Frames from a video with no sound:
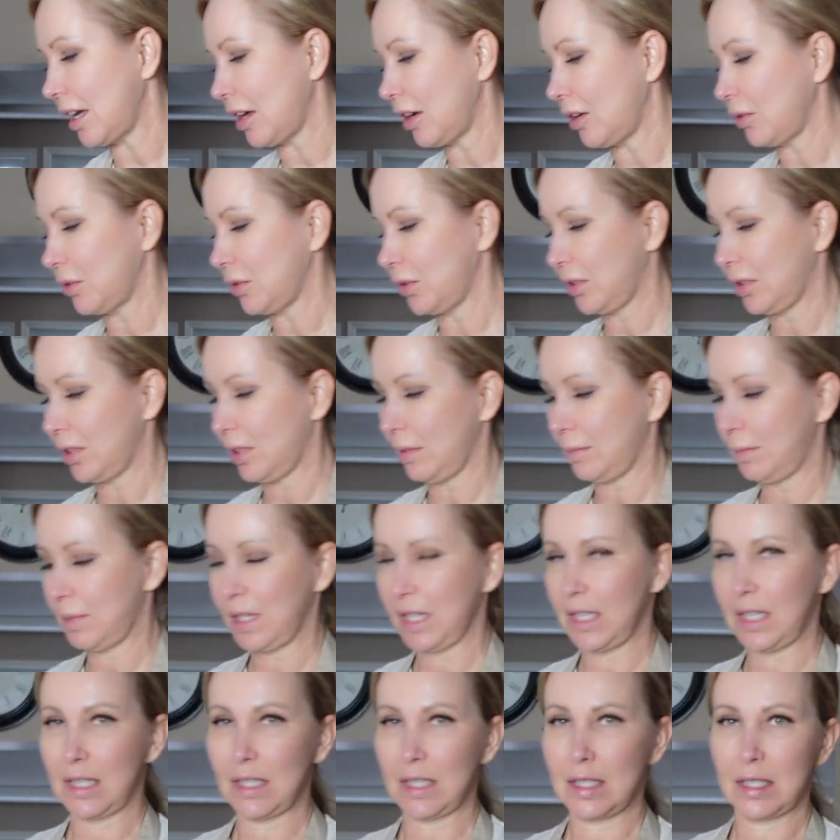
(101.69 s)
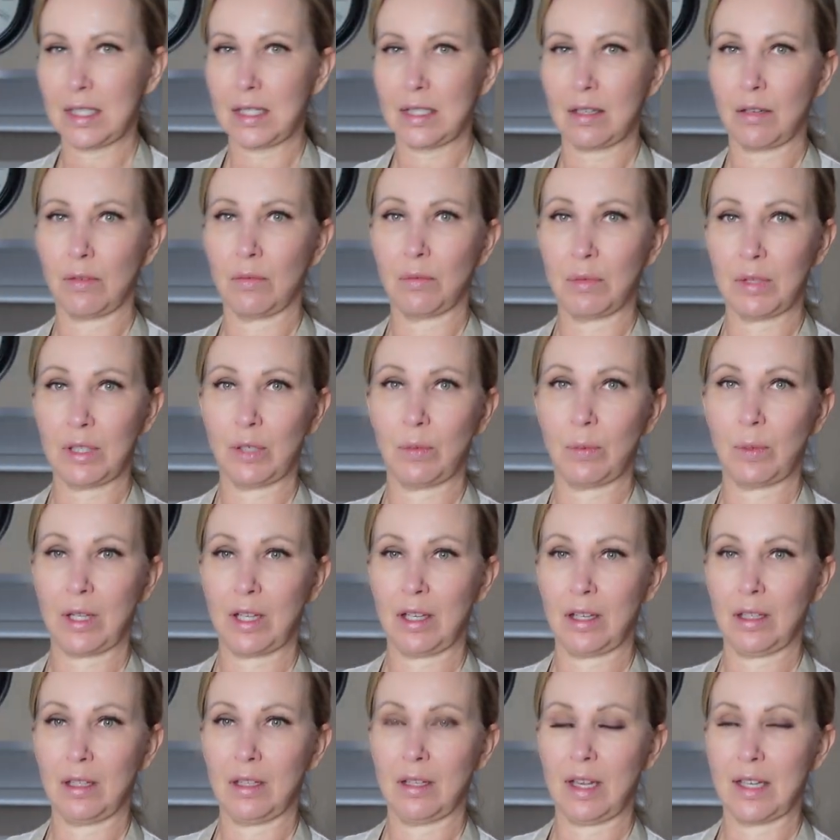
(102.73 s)
out the beans really
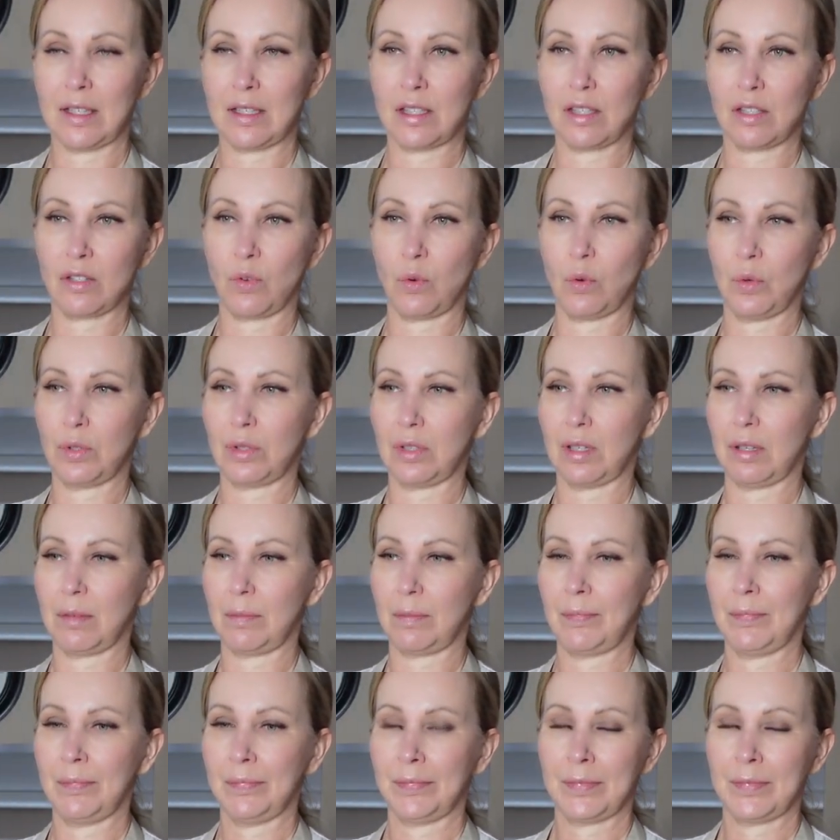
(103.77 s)
well and soak them.